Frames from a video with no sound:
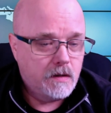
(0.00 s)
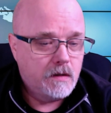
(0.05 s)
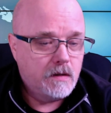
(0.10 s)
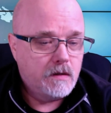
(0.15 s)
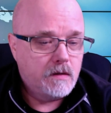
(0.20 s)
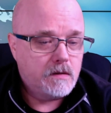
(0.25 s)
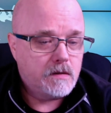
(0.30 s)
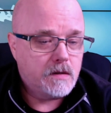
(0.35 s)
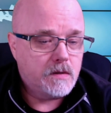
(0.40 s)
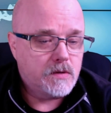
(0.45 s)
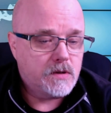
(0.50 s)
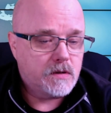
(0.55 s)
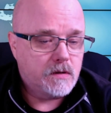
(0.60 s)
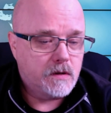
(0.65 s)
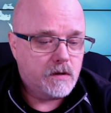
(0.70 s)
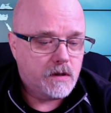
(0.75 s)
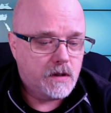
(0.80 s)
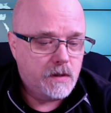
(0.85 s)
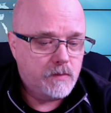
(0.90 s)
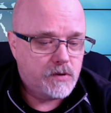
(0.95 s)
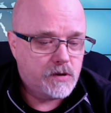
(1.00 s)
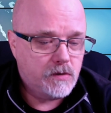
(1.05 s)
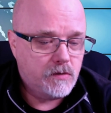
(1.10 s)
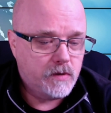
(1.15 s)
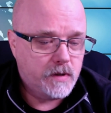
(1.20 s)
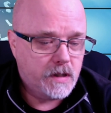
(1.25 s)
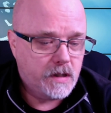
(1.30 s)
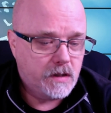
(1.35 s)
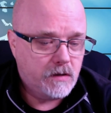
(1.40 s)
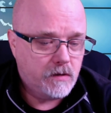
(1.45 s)
So it's going to keep slowing
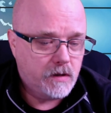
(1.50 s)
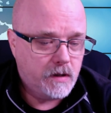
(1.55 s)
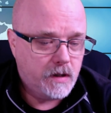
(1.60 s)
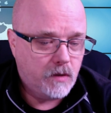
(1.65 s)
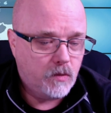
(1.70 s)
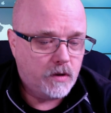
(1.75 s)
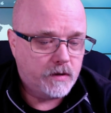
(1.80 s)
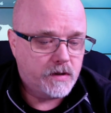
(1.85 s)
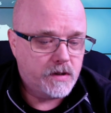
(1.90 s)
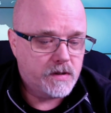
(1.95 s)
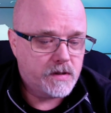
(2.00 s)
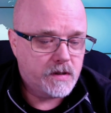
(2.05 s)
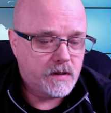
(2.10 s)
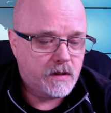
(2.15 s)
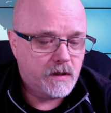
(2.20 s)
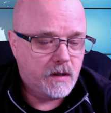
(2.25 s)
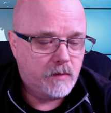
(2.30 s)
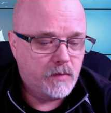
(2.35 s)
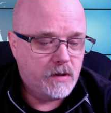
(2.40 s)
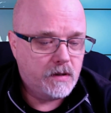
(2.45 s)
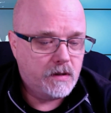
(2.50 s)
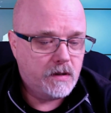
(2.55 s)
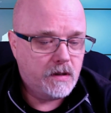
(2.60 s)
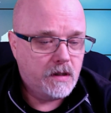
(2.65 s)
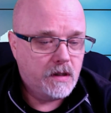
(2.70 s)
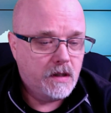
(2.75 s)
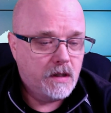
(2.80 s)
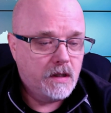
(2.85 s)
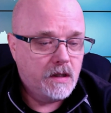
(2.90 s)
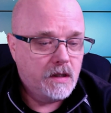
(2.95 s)
down. I want this to come in
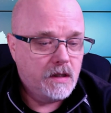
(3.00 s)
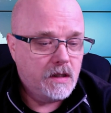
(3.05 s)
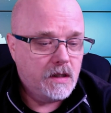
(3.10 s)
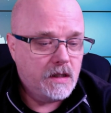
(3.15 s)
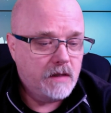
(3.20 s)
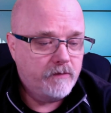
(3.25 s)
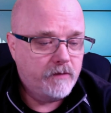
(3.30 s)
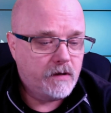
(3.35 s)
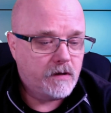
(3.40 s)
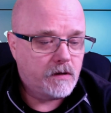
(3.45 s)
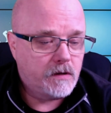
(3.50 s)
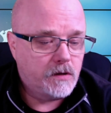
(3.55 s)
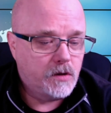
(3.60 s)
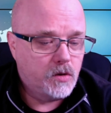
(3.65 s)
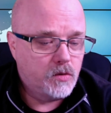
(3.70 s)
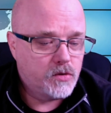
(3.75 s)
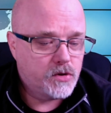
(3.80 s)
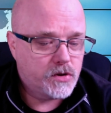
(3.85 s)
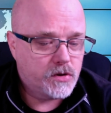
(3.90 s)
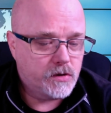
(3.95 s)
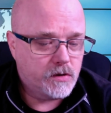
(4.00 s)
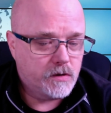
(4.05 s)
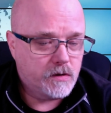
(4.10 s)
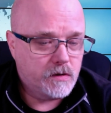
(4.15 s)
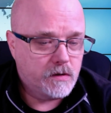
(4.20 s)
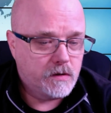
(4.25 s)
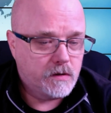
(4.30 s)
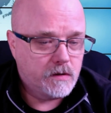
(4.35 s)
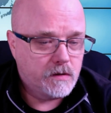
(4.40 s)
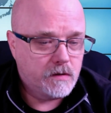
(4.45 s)
even closer
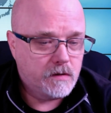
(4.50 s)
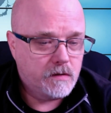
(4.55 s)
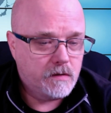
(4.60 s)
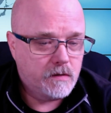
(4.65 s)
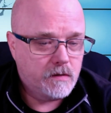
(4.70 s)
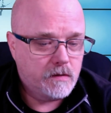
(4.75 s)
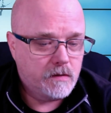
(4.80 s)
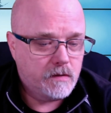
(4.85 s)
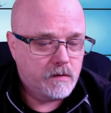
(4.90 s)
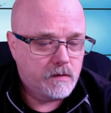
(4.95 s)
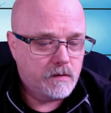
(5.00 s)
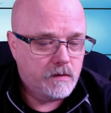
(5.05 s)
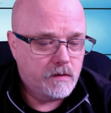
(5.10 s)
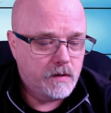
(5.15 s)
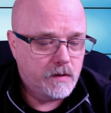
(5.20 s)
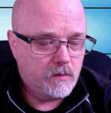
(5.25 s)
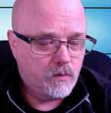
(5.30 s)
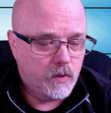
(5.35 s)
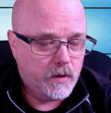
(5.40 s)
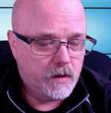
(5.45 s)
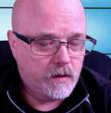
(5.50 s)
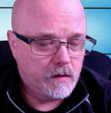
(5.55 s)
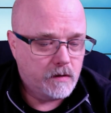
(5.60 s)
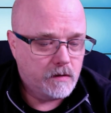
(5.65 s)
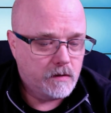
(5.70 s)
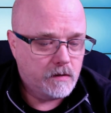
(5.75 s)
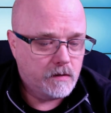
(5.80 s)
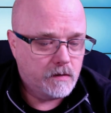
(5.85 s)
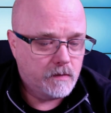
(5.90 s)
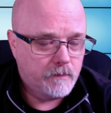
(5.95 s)
than where
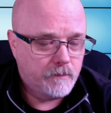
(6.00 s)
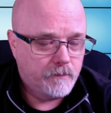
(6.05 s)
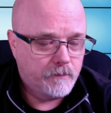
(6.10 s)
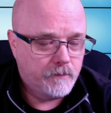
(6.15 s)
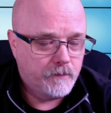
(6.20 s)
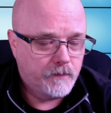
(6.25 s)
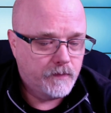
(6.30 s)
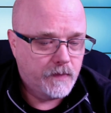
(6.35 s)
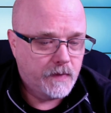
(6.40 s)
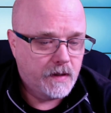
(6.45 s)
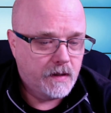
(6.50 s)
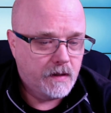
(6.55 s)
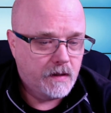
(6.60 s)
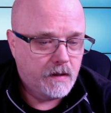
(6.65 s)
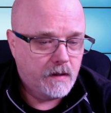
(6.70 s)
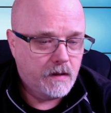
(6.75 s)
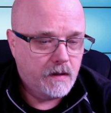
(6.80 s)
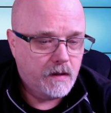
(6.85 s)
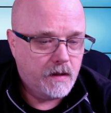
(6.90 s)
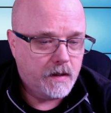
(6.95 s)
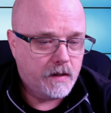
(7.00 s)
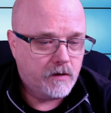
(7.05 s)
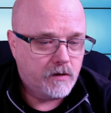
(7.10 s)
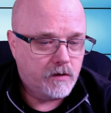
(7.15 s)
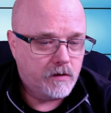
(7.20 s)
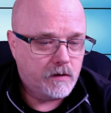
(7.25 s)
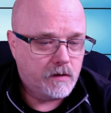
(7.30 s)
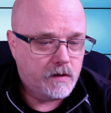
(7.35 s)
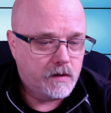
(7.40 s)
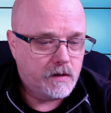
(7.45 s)
I
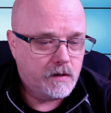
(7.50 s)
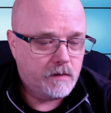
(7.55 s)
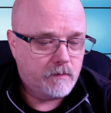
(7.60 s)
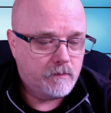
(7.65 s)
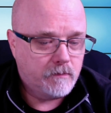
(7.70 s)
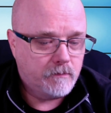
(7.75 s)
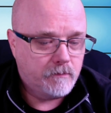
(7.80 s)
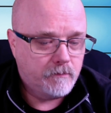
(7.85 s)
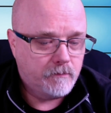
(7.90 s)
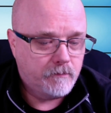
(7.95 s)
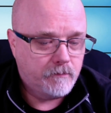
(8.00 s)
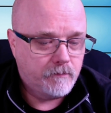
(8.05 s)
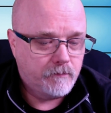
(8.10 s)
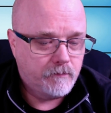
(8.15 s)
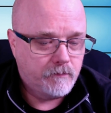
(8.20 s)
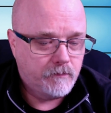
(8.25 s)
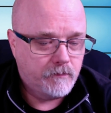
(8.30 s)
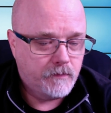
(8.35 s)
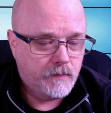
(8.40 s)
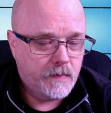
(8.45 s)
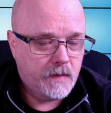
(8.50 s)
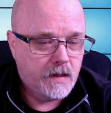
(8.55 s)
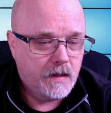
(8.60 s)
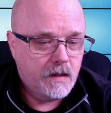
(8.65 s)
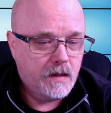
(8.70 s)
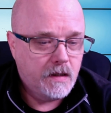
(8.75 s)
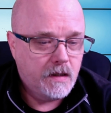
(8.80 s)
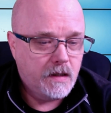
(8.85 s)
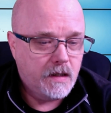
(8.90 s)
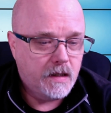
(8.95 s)
currently am.
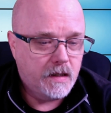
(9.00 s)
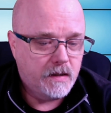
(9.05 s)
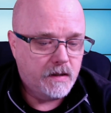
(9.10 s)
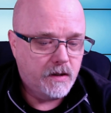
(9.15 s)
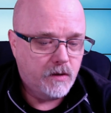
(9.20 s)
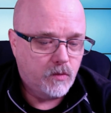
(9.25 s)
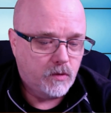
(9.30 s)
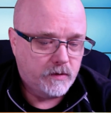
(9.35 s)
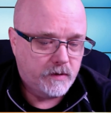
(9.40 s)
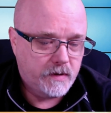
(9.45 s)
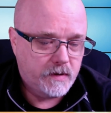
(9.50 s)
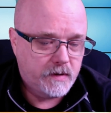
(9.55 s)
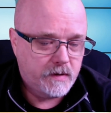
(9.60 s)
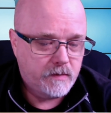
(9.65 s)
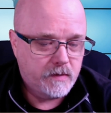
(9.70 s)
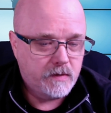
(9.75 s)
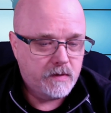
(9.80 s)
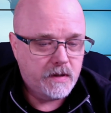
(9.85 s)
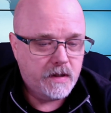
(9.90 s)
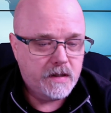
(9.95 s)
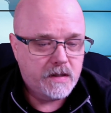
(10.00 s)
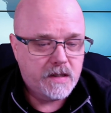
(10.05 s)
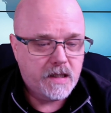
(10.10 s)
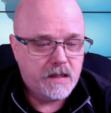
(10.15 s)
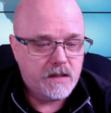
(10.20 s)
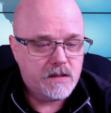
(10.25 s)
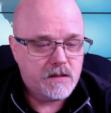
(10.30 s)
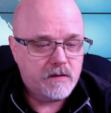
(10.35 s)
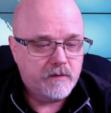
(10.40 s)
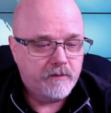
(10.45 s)
And it
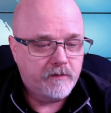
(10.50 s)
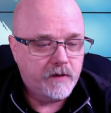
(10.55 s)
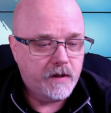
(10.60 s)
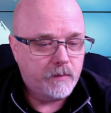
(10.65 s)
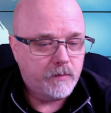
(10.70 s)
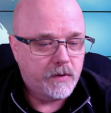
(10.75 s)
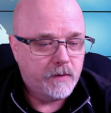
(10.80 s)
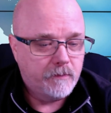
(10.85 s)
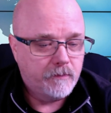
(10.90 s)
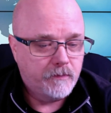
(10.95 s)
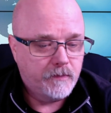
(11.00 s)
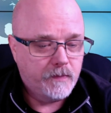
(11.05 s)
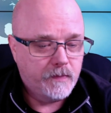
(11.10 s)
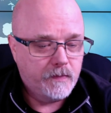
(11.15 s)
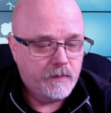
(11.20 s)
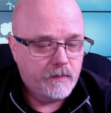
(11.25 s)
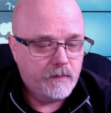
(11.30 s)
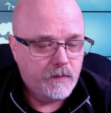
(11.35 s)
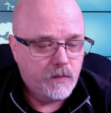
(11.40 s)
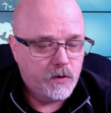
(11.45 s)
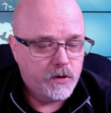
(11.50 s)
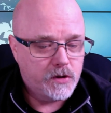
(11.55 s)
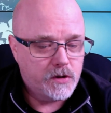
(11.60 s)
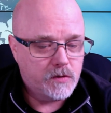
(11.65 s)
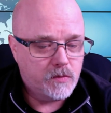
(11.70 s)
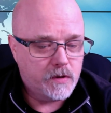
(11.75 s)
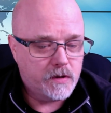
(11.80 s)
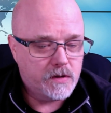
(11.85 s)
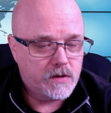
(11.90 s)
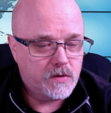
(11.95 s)
tends to flip, which is
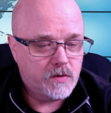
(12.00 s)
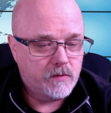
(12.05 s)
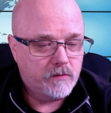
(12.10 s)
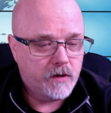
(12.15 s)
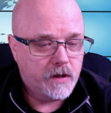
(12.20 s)
what it's doing right